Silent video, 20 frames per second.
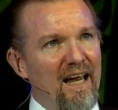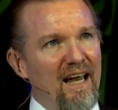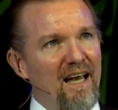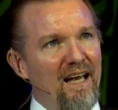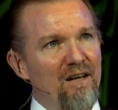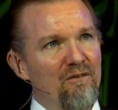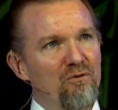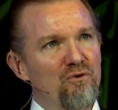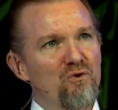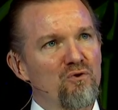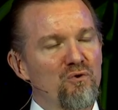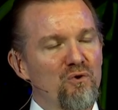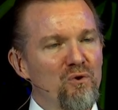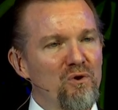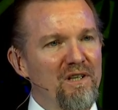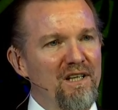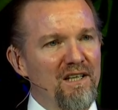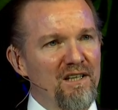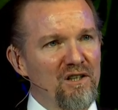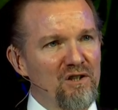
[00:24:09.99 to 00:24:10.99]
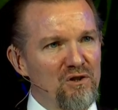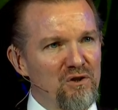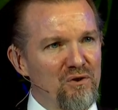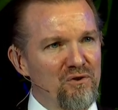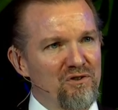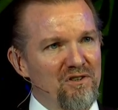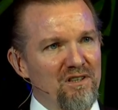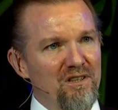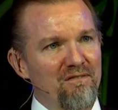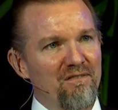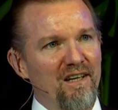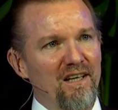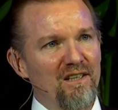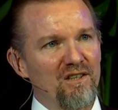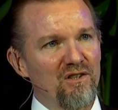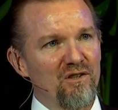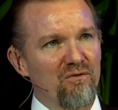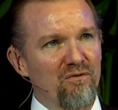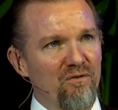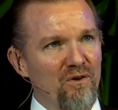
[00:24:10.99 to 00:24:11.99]
have truly inclusive
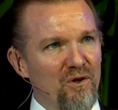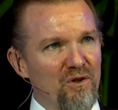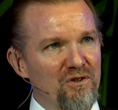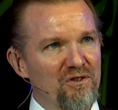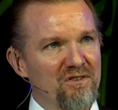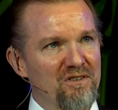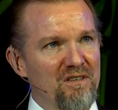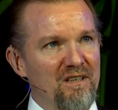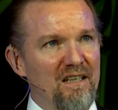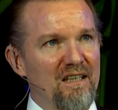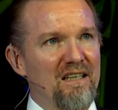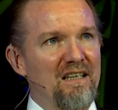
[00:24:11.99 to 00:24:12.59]
and diverse